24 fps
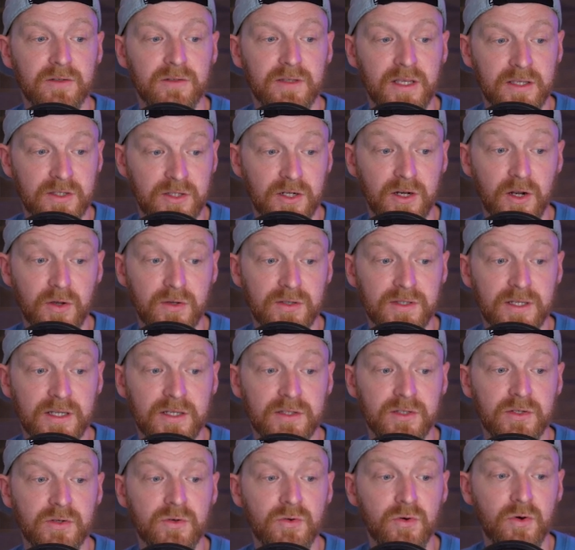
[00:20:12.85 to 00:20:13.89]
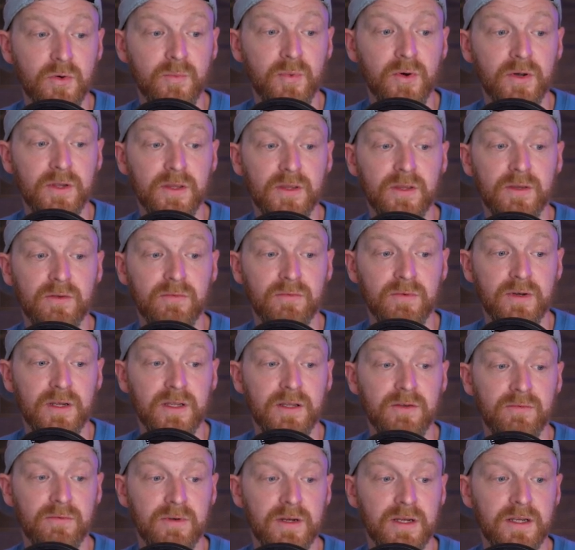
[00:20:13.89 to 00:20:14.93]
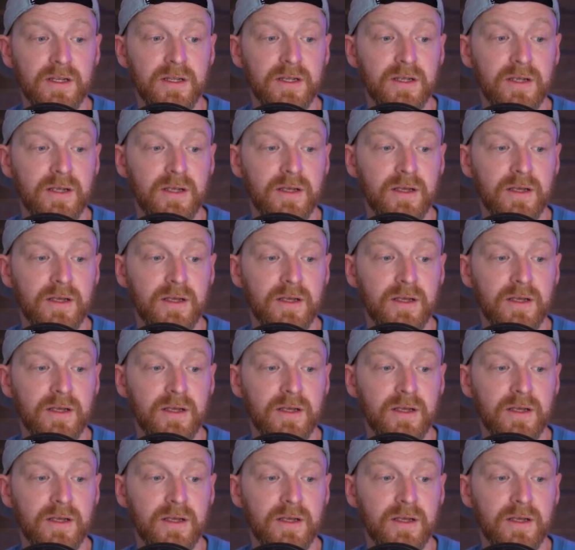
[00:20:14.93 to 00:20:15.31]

as close as 0.33